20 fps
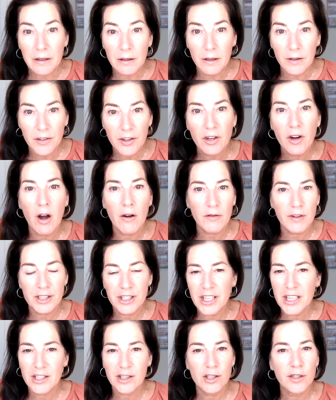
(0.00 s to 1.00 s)
The
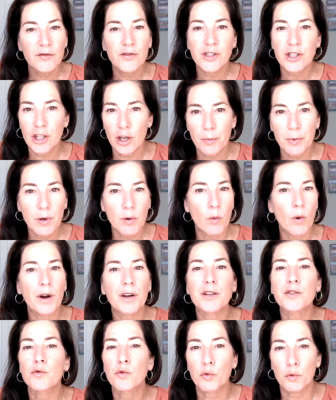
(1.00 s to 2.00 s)
conversation of GLP-1 is
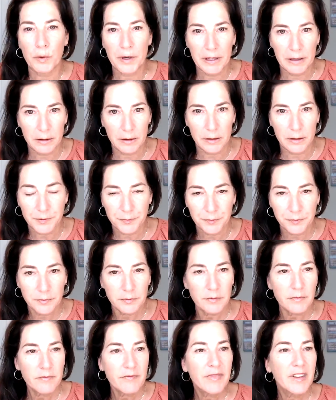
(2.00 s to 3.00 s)
real.
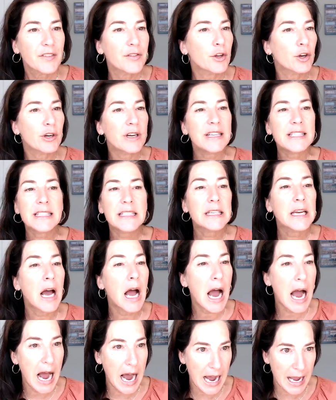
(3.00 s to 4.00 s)
There isn't
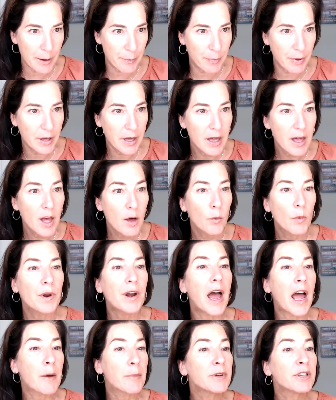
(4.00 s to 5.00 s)
hype. When
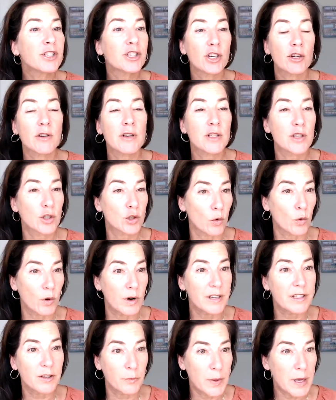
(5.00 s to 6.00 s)
I've been sharing stories
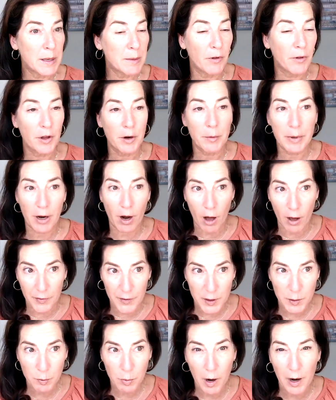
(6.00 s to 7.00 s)
of people that have been on this
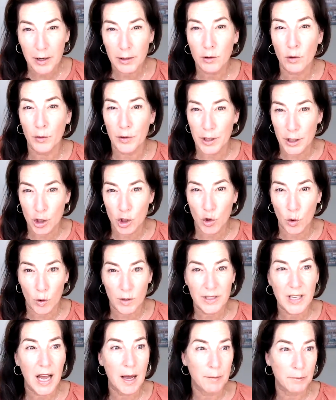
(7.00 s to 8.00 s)
product only a short
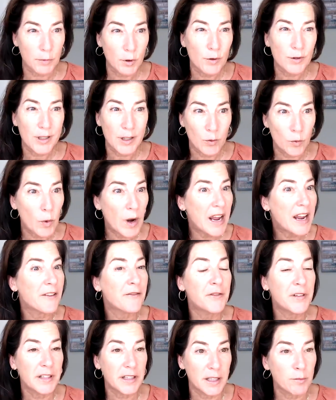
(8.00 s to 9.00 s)
time, losing weight,
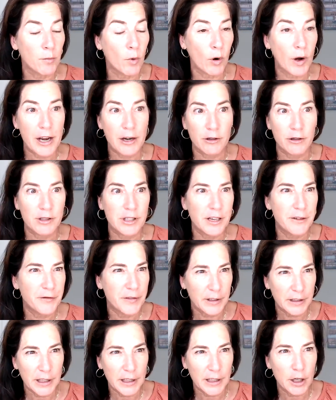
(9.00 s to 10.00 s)
feeling more energy,
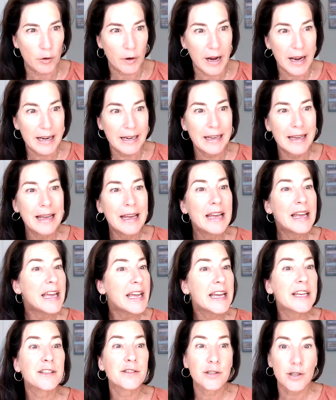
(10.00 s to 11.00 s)
feeling great,
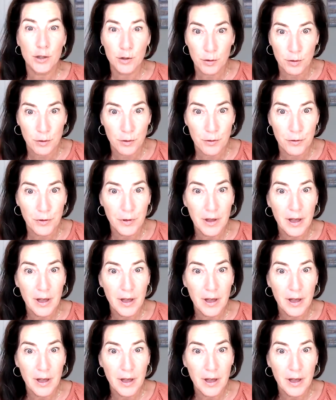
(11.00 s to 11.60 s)
it's the truth.